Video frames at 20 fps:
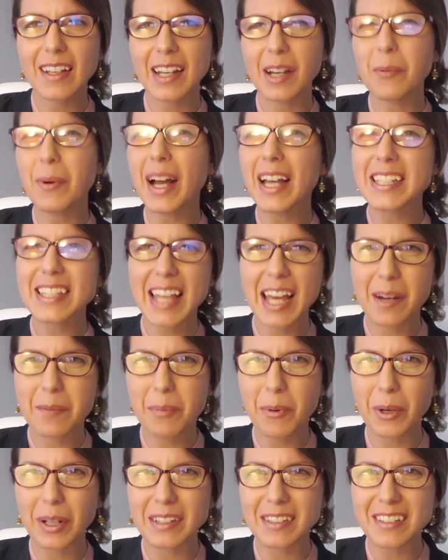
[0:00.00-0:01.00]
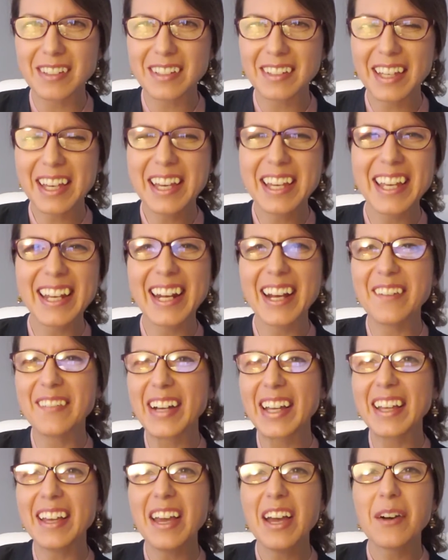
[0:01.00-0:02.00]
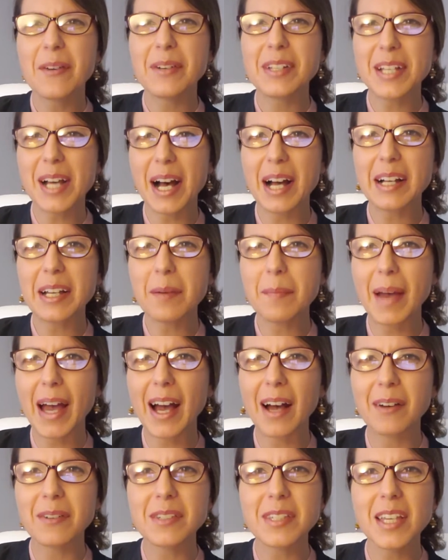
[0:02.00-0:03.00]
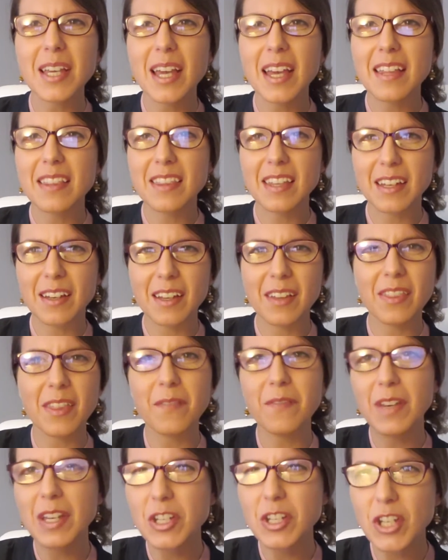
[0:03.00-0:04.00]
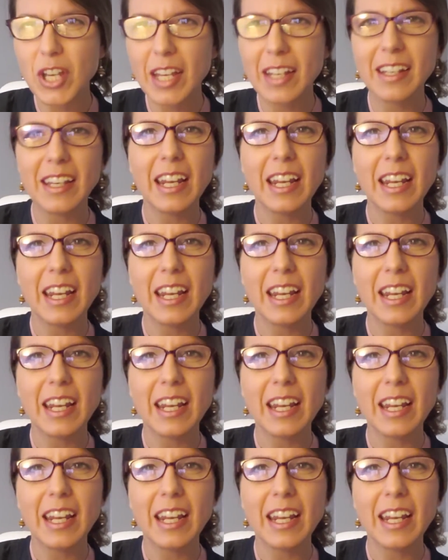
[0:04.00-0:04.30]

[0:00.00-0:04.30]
And why is that important? We talk about the vision,